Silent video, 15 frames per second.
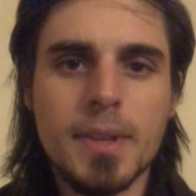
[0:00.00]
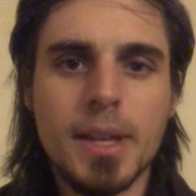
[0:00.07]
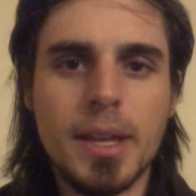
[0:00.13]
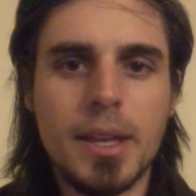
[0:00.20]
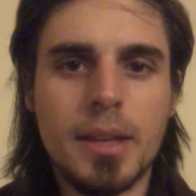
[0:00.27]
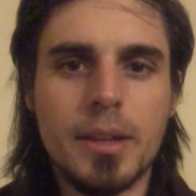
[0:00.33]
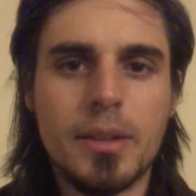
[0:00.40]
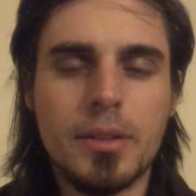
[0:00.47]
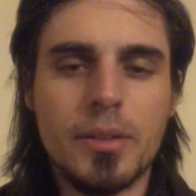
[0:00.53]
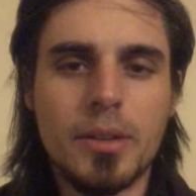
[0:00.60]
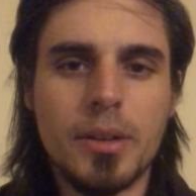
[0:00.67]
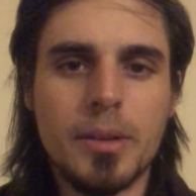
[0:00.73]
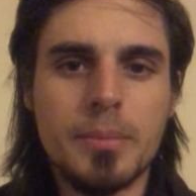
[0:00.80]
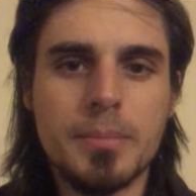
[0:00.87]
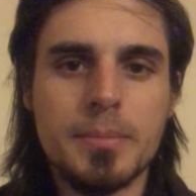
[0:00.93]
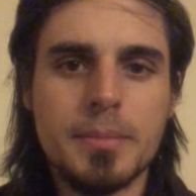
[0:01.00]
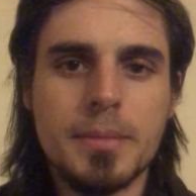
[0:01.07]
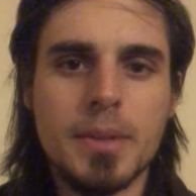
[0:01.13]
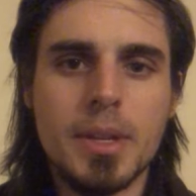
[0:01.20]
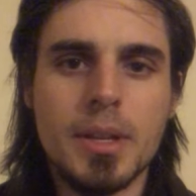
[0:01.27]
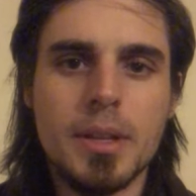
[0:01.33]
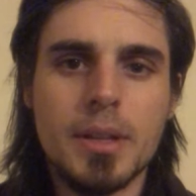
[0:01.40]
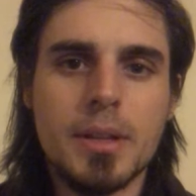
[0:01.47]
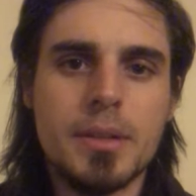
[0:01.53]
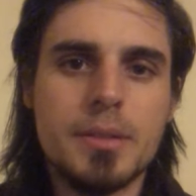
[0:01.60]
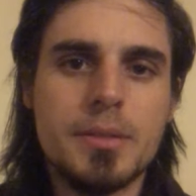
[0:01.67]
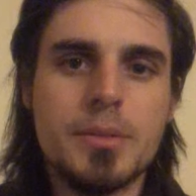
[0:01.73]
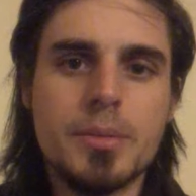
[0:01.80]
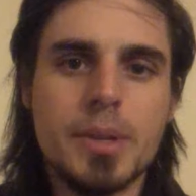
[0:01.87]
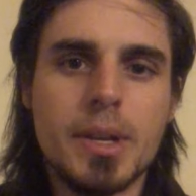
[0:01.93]
and
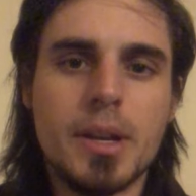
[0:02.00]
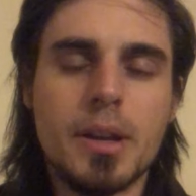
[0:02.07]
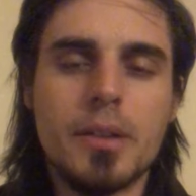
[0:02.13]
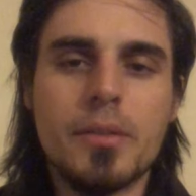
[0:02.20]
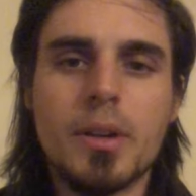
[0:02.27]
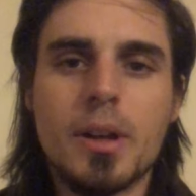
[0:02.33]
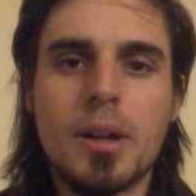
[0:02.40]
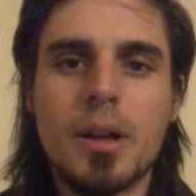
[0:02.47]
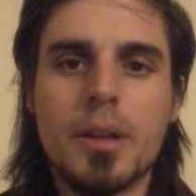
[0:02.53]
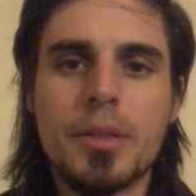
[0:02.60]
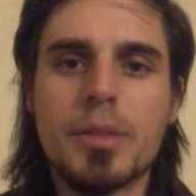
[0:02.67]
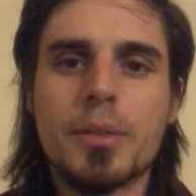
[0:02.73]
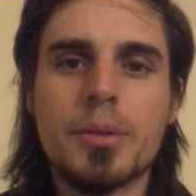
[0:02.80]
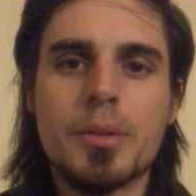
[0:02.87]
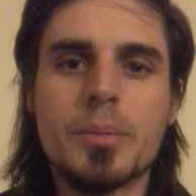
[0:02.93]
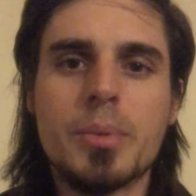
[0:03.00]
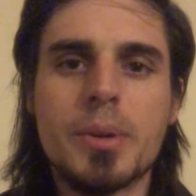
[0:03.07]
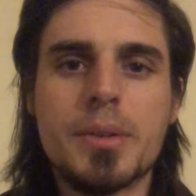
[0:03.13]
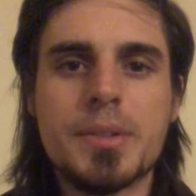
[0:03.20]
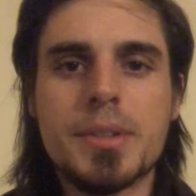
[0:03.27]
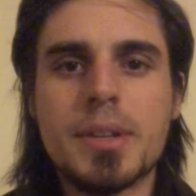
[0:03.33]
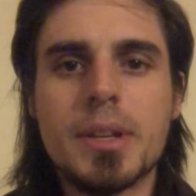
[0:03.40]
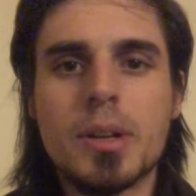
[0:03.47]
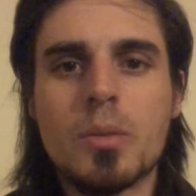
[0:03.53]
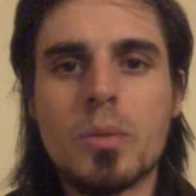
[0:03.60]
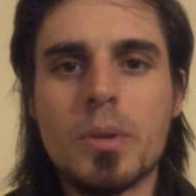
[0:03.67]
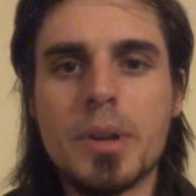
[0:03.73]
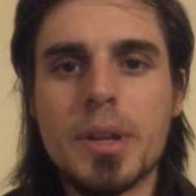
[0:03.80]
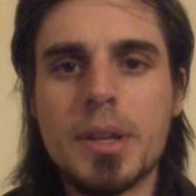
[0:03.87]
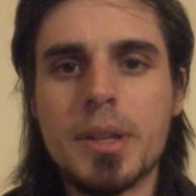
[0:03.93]
doing kind of a third person
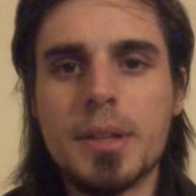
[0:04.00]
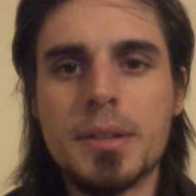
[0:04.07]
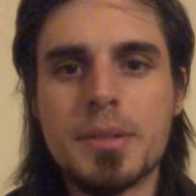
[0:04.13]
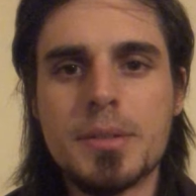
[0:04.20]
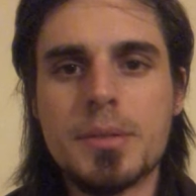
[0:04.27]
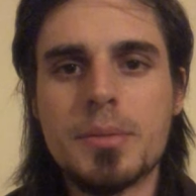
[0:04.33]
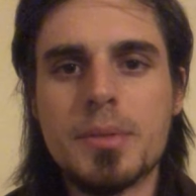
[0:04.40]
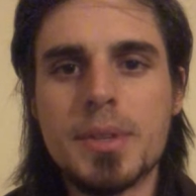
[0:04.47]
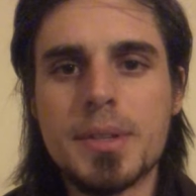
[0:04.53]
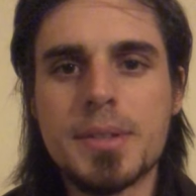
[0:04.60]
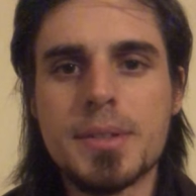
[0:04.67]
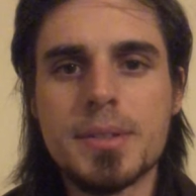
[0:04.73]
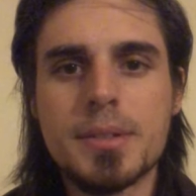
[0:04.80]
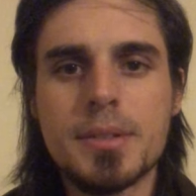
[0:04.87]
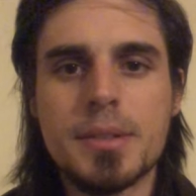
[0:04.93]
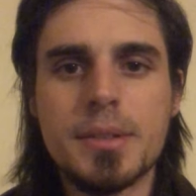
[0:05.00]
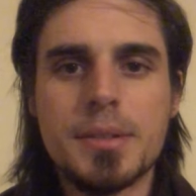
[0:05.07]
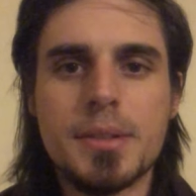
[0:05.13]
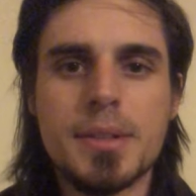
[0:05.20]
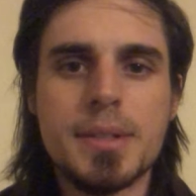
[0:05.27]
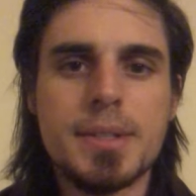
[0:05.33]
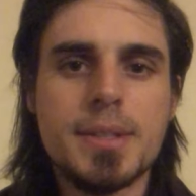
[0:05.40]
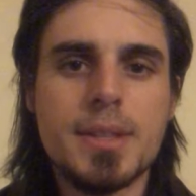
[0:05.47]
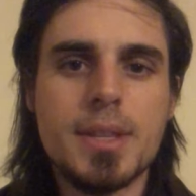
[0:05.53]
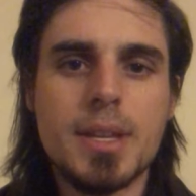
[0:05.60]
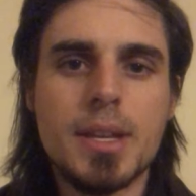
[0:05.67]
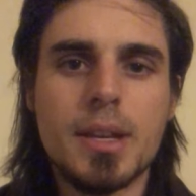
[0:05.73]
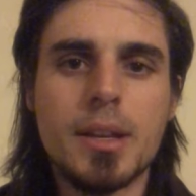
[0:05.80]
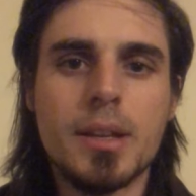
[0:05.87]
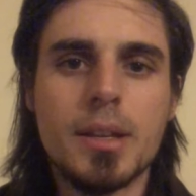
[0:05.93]
inquiry into this
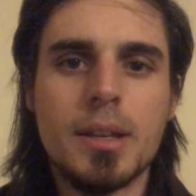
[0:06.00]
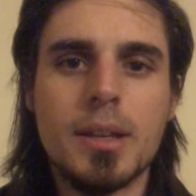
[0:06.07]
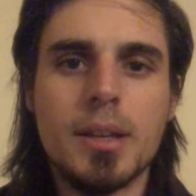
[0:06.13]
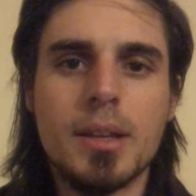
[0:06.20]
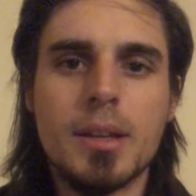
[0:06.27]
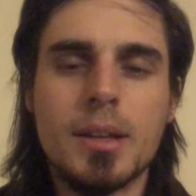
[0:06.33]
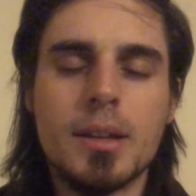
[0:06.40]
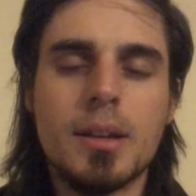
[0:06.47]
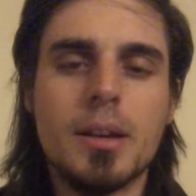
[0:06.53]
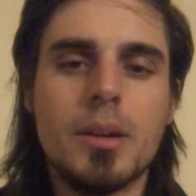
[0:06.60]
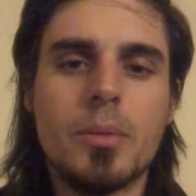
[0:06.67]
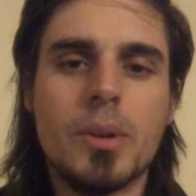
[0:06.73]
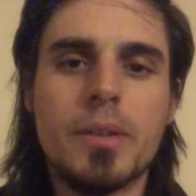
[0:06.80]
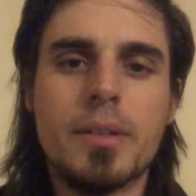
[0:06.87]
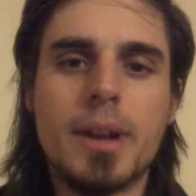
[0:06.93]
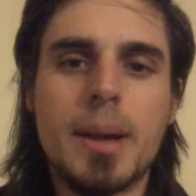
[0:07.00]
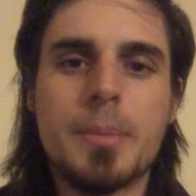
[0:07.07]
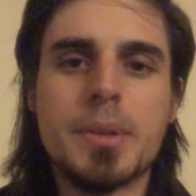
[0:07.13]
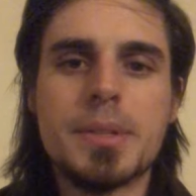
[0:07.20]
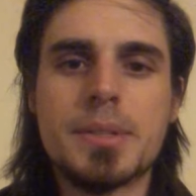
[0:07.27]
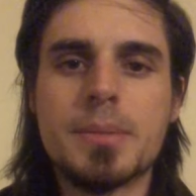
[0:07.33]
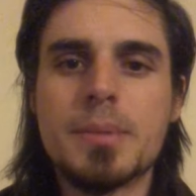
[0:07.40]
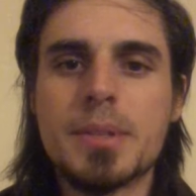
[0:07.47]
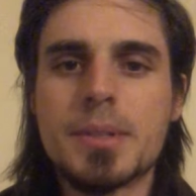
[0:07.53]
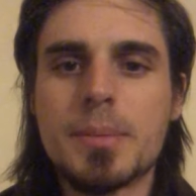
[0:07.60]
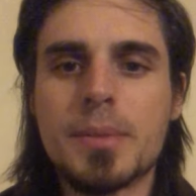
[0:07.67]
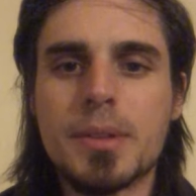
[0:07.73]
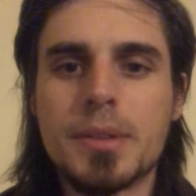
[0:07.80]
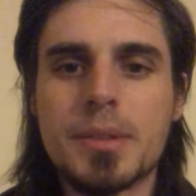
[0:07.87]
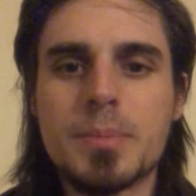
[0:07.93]
thing, whatever it happens to be,
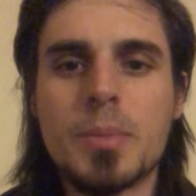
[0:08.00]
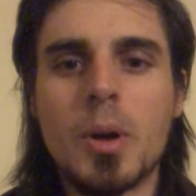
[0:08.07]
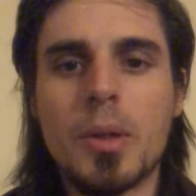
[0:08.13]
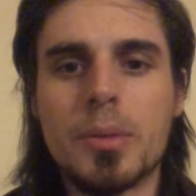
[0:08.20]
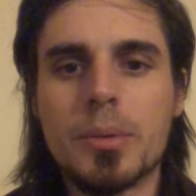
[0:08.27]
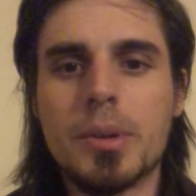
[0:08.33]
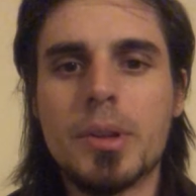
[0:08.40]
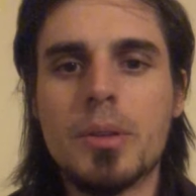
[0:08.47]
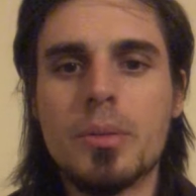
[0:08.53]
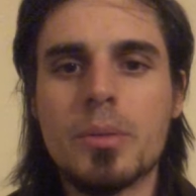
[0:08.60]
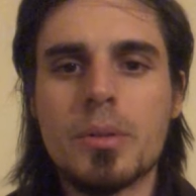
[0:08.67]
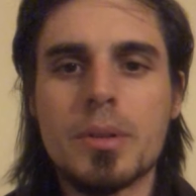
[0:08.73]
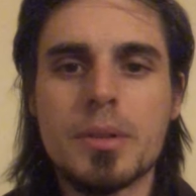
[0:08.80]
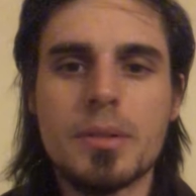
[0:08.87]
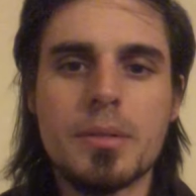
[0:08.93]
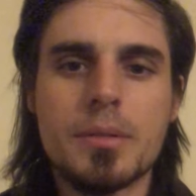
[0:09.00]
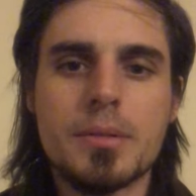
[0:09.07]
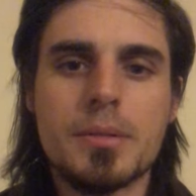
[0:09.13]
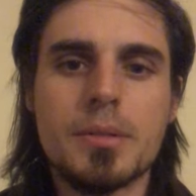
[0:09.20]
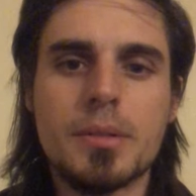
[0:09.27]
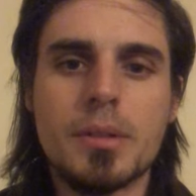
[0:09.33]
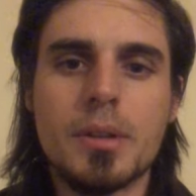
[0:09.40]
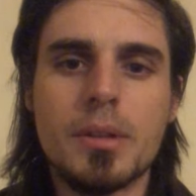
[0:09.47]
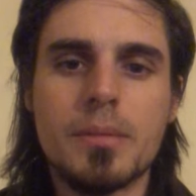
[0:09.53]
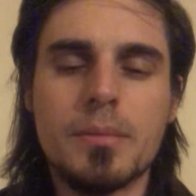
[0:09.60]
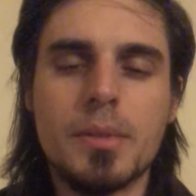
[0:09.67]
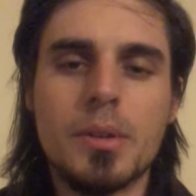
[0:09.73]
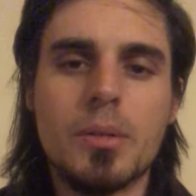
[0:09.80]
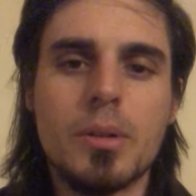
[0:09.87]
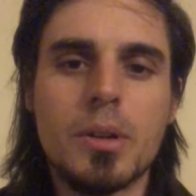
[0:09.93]
something that's bothering you, or
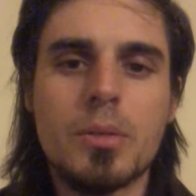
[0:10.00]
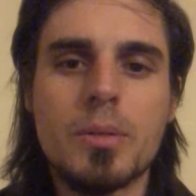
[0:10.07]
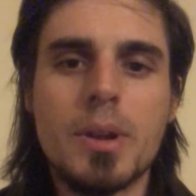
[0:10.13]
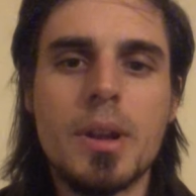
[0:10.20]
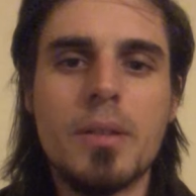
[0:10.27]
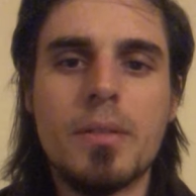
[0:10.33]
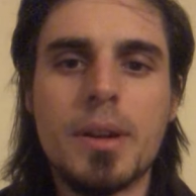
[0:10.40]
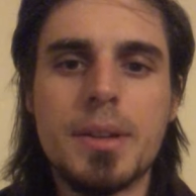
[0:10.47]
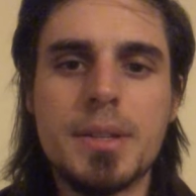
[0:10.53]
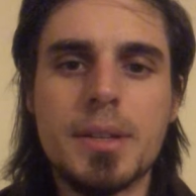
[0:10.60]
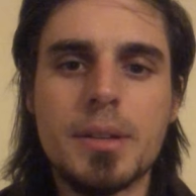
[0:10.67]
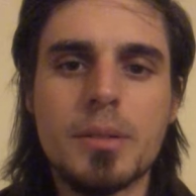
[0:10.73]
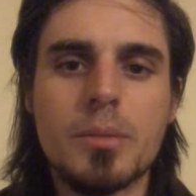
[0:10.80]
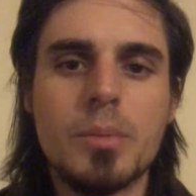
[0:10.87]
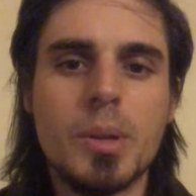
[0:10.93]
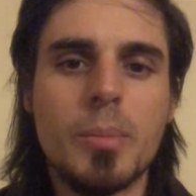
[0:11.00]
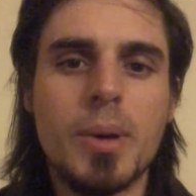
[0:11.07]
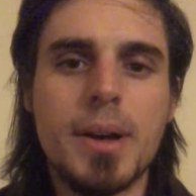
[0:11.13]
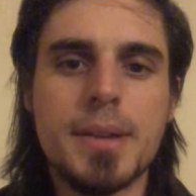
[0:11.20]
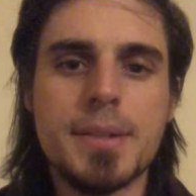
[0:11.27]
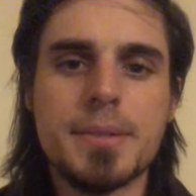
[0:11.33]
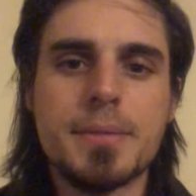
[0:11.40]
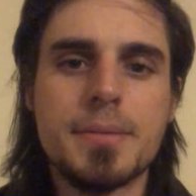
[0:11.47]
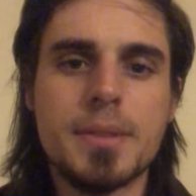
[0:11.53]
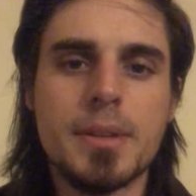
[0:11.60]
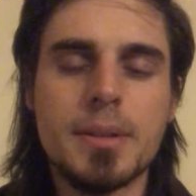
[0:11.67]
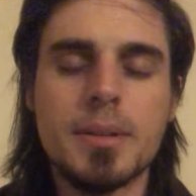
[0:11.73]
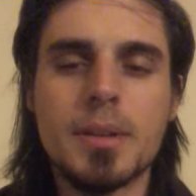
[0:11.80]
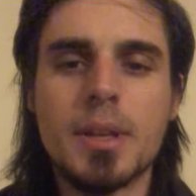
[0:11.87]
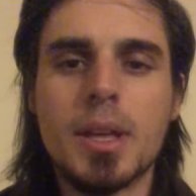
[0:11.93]
a creative idea. It could be a positive thing.